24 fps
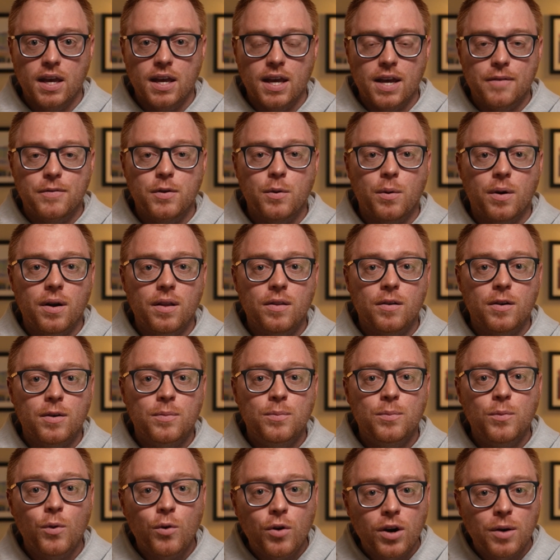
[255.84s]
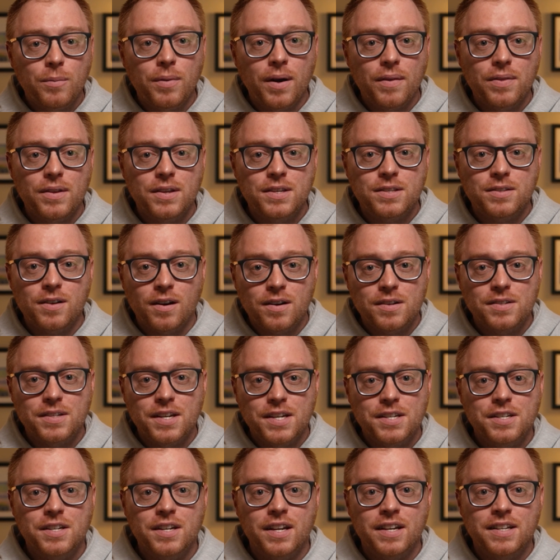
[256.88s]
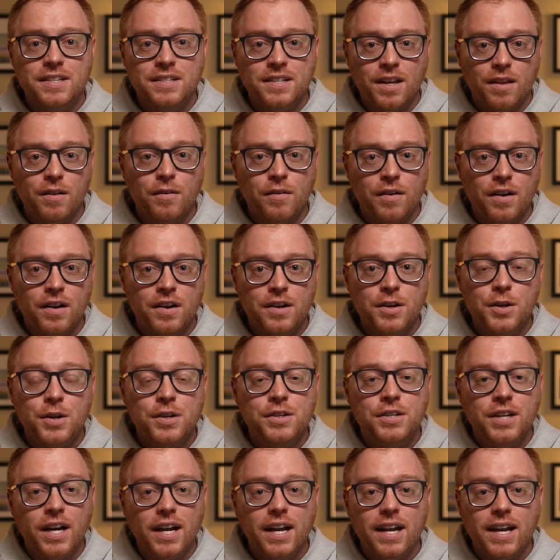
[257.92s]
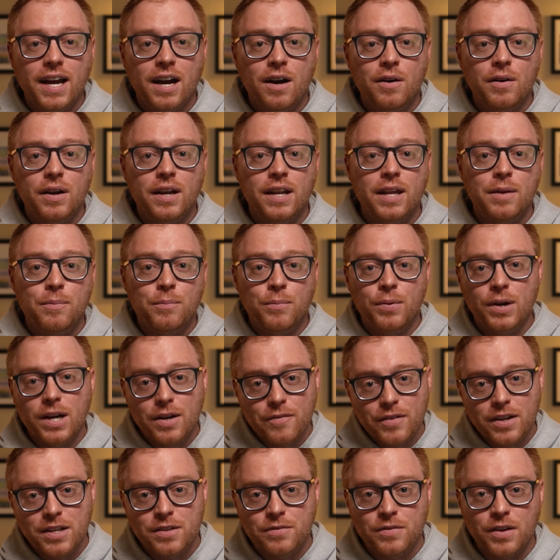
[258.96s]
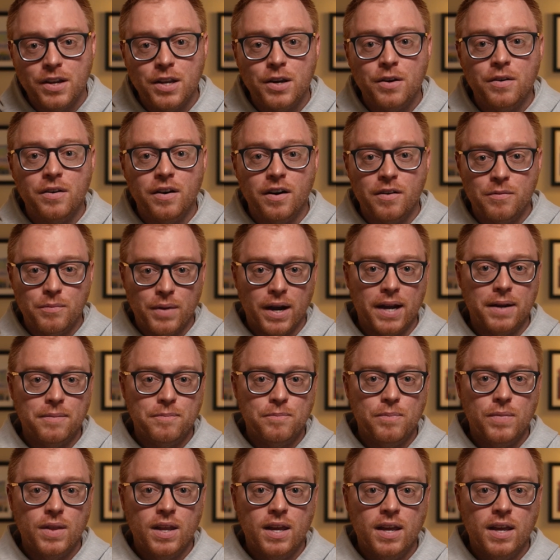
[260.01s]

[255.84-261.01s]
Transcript: If you want to learn more about the StartStation Accelerator, you can check it out in a previous video of mine.